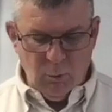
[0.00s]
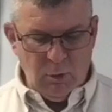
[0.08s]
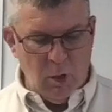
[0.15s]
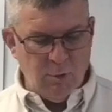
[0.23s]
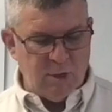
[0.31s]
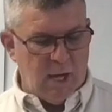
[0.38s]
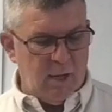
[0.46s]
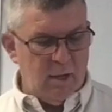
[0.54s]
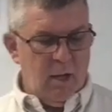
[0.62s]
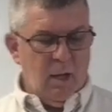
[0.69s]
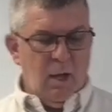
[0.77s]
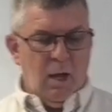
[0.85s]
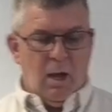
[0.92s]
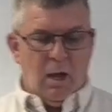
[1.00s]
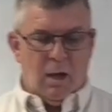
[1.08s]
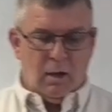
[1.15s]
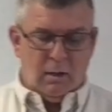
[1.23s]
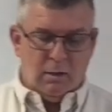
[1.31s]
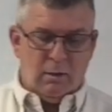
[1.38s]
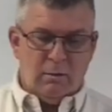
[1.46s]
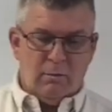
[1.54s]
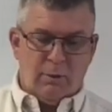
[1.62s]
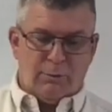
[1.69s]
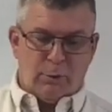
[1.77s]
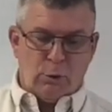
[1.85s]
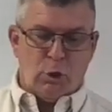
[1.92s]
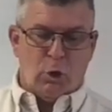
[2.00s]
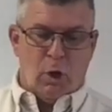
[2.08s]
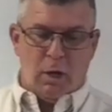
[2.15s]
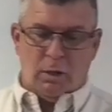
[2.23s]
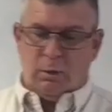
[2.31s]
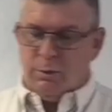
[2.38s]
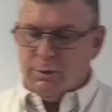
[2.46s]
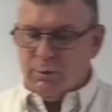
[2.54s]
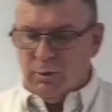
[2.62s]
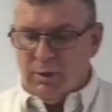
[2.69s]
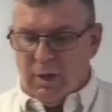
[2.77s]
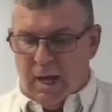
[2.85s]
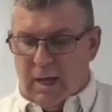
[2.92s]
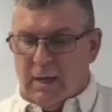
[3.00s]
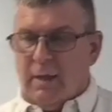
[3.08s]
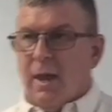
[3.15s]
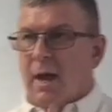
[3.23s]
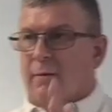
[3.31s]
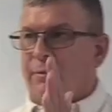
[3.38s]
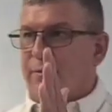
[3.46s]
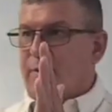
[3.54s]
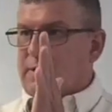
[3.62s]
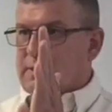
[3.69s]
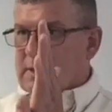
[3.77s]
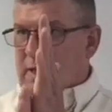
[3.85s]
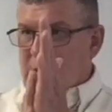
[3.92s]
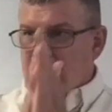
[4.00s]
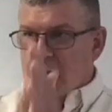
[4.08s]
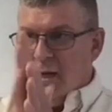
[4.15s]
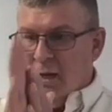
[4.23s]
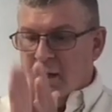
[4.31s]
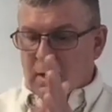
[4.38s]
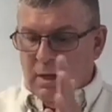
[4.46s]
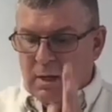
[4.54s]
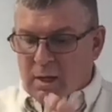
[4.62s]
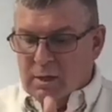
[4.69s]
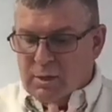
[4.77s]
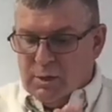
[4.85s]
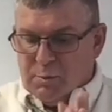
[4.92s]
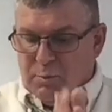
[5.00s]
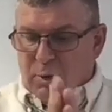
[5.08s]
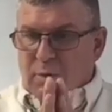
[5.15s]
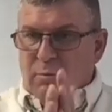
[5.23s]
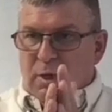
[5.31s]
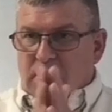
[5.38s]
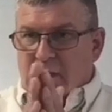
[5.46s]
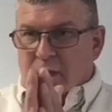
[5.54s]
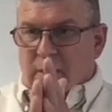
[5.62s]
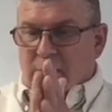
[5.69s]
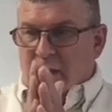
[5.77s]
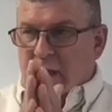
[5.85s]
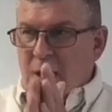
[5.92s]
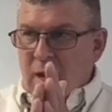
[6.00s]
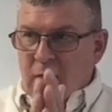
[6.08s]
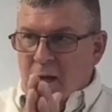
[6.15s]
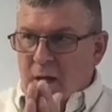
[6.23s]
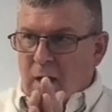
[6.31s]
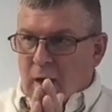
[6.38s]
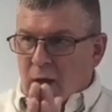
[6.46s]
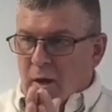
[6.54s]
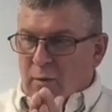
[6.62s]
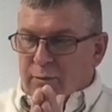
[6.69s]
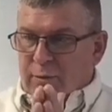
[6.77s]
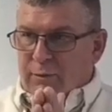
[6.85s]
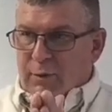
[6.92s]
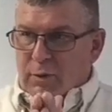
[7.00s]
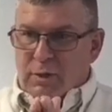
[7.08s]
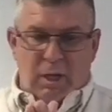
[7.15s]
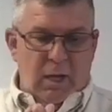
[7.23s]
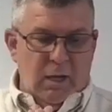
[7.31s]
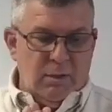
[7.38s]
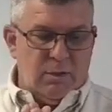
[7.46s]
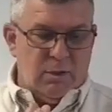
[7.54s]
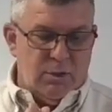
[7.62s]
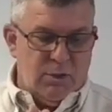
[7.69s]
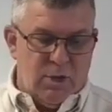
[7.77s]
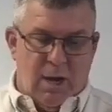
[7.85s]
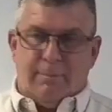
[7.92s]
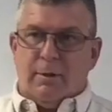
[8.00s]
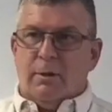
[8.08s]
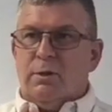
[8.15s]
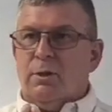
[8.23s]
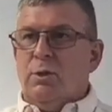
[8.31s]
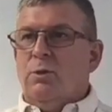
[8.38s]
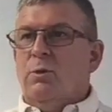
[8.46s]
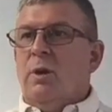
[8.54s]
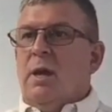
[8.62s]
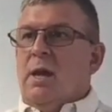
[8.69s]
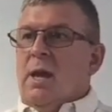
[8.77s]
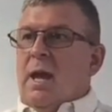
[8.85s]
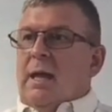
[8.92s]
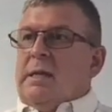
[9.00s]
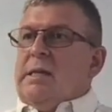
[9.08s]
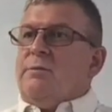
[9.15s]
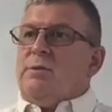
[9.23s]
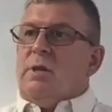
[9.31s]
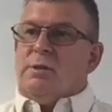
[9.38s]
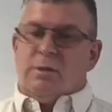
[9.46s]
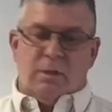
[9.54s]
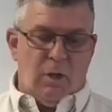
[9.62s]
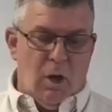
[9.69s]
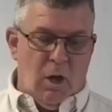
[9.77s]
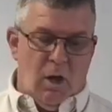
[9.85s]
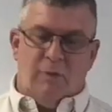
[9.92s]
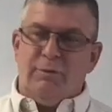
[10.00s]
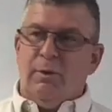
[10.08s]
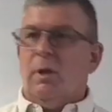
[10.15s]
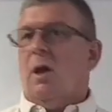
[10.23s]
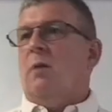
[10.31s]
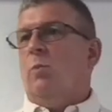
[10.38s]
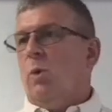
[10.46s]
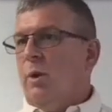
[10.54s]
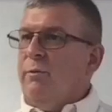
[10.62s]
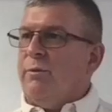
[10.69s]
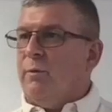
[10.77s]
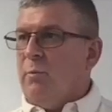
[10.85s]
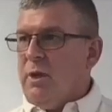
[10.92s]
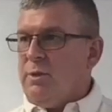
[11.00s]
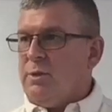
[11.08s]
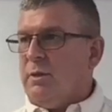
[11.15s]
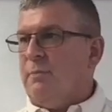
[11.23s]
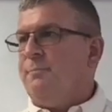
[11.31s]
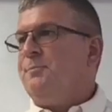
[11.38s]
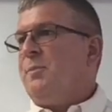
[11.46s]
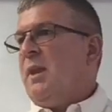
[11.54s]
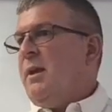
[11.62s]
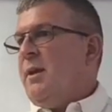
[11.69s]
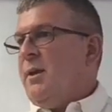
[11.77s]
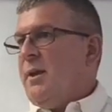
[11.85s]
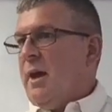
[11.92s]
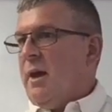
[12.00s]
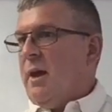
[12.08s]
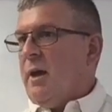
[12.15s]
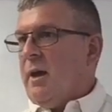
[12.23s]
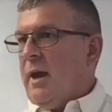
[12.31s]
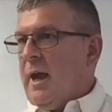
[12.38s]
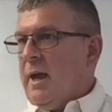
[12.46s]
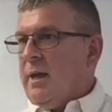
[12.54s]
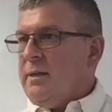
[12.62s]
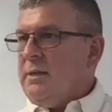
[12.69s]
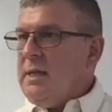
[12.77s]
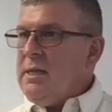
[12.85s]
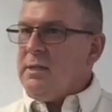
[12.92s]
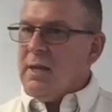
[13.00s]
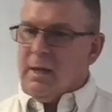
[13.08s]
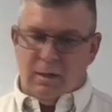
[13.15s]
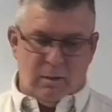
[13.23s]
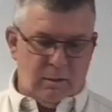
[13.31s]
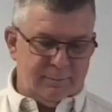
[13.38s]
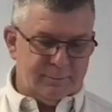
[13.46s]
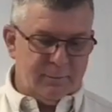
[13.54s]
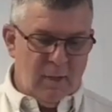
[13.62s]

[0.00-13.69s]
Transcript: close out 1 Chronicles with that, and that fits in just pretty much at the end of 1 Kings chapter 2, and gives us an awful lot more information and detail